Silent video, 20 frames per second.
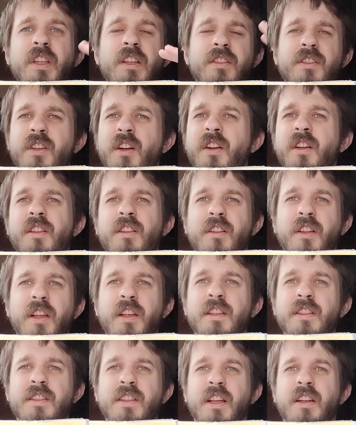Sorry, the
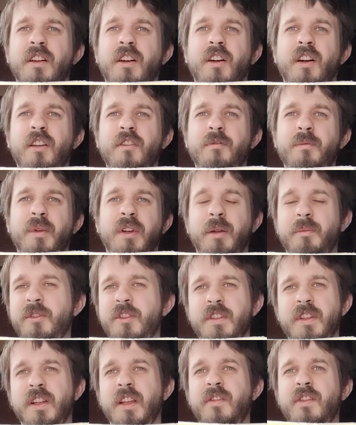lighting's kind of off, but I'm
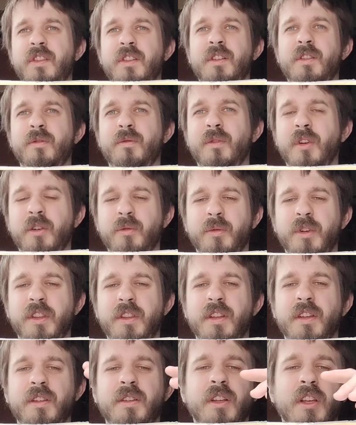just gonna have to run
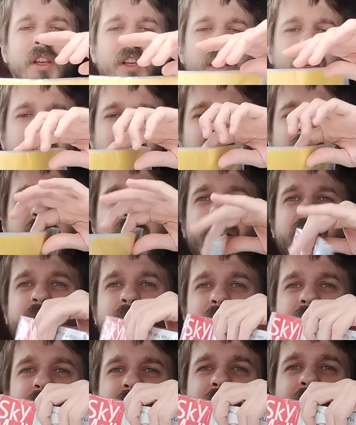with it. Yeah,
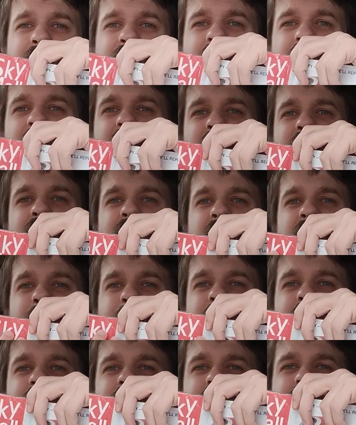this one's even like
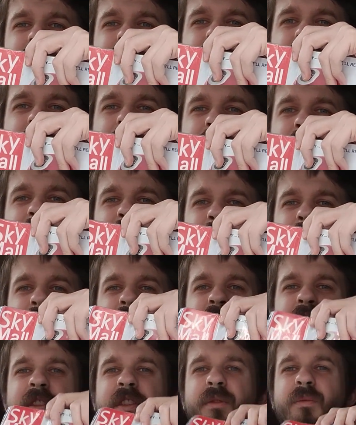damaged. There's a lot of like
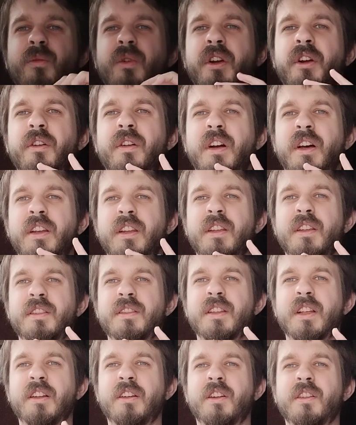marks and wear on it.
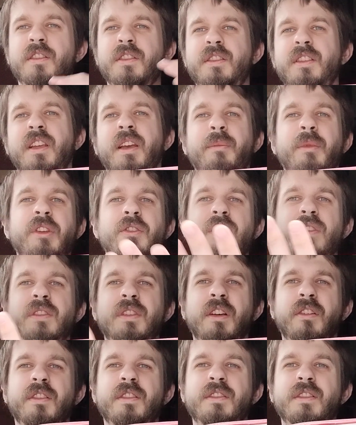It's kind of hard to see. I mean, you can
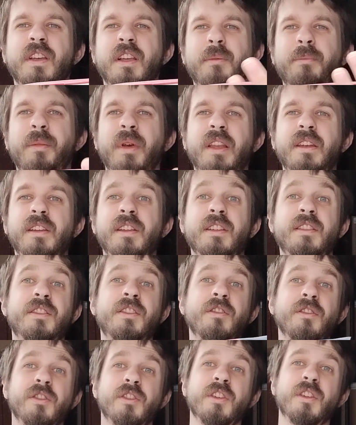tell it's like bendy. It's
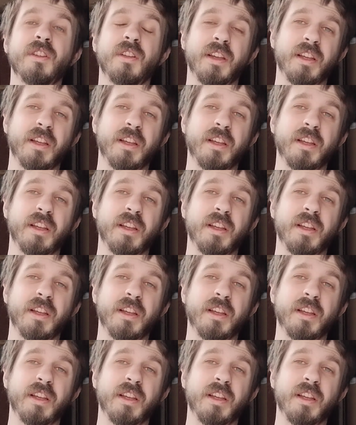still good.